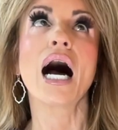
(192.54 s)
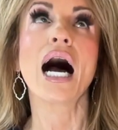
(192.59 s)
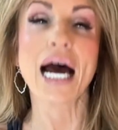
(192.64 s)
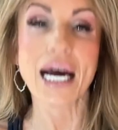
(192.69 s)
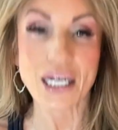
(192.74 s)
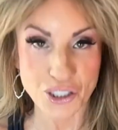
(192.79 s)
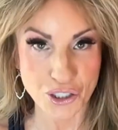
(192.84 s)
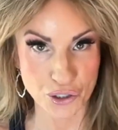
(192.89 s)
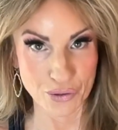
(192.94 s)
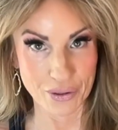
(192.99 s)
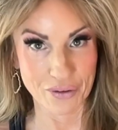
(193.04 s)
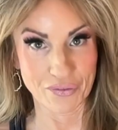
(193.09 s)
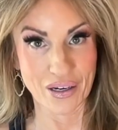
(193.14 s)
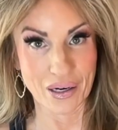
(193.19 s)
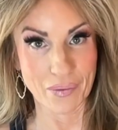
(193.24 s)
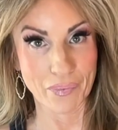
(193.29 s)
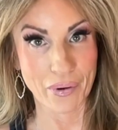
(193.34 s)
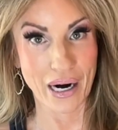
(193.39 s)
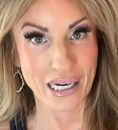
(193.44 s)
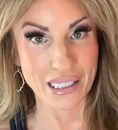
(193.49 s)
a
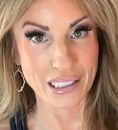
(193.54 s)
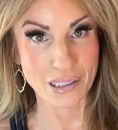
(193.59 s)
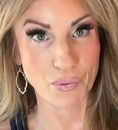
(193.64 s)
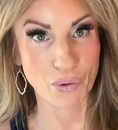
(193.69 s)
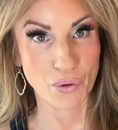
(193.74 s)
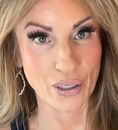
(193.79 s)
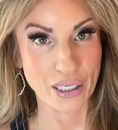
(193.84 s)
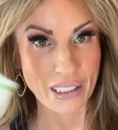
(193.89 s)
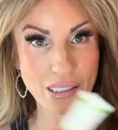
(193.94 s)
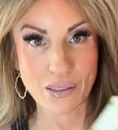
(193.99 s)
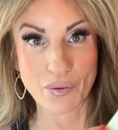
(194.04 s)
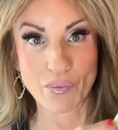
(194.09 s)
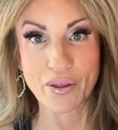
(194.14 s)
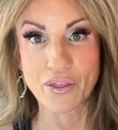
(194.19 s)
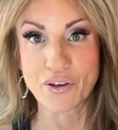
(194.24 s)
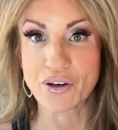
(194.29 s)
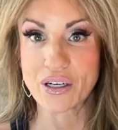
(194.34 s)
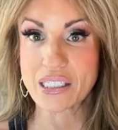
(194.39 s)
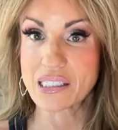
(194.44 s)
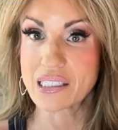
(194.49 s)
terrific price point,
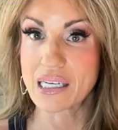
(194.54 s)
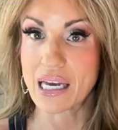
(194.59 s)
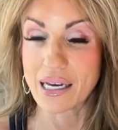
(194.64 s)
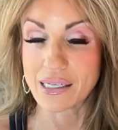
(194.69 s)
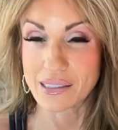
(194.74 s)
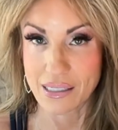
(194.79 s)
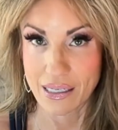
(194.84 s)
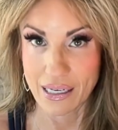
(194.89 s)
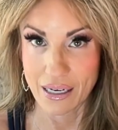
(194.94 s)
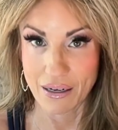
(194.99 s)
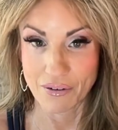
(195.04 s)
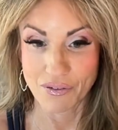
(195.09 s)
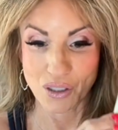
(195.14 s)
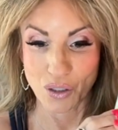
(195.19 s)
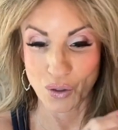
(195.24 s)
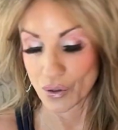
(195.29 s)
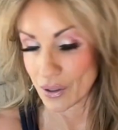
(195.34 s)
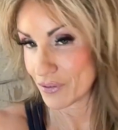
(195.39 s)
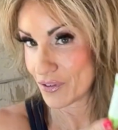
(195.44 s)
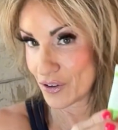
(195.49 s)
whether it's as a gift
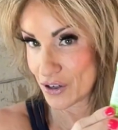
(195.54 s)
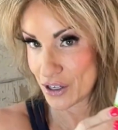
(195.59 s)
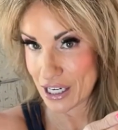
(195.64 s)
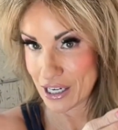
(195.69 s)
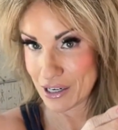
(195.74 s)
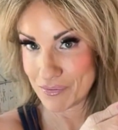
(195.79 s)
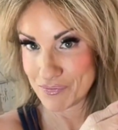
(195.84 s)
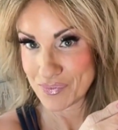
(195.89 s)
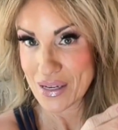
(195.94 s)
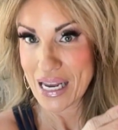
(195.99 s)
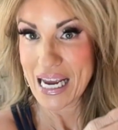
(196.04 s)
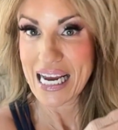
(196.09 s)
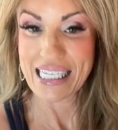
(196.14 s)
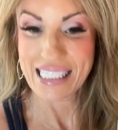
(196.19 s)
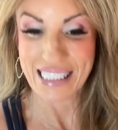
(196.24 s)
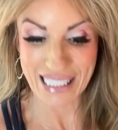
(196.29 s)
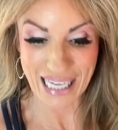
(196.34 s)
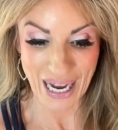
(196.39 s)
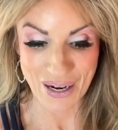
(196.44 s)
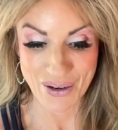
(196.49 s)
or for you.
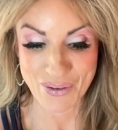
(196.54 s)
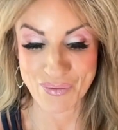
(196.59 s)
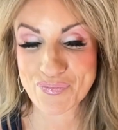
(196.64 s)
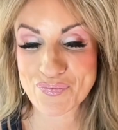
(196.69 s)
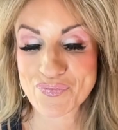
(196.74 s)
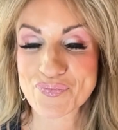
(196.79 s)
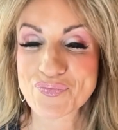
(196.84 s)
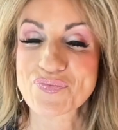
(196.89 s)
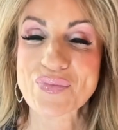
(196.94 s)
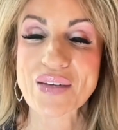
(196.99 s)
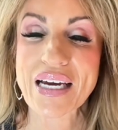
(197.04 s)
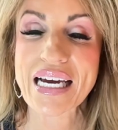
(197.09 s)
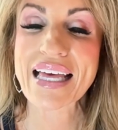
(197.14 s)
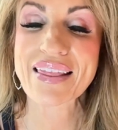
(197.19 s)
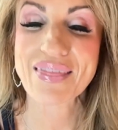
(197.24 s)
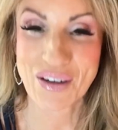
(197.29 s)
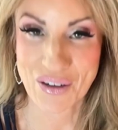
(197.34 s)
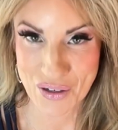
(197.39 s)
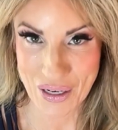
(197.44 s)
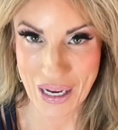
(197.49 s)
So
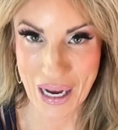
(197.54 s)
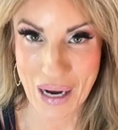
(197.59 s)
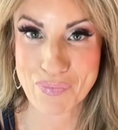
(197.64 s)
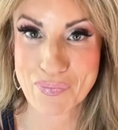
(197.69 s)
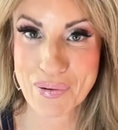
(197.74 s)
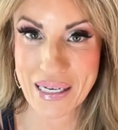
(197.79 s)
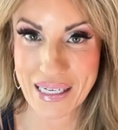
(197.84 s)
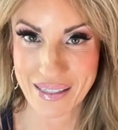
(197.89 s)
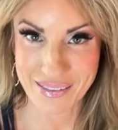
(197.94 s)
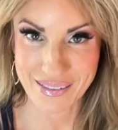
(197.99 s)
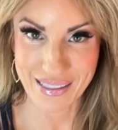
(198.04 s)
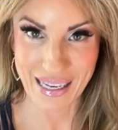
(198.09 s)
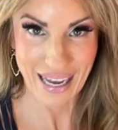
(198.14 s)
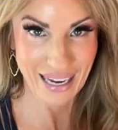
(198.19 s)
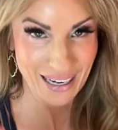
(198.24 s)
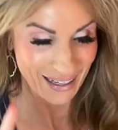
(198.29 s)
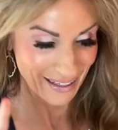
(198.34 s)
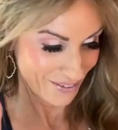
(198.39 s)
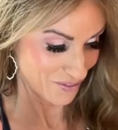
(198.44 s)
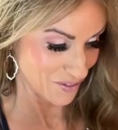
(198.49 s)
there you go,
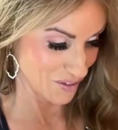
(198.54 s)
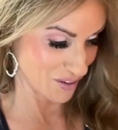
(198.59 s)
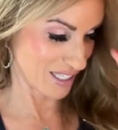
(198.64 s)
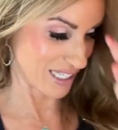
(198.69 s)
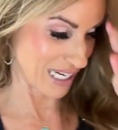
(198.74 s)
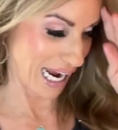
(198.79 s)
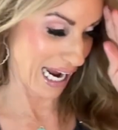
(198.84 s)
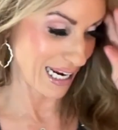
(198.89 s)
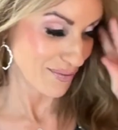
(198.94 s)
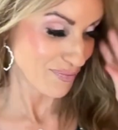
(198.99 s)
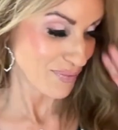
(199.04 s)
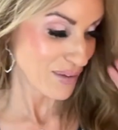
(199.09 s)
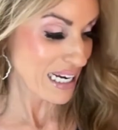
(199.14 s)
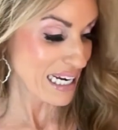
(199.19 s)
PSA for the day.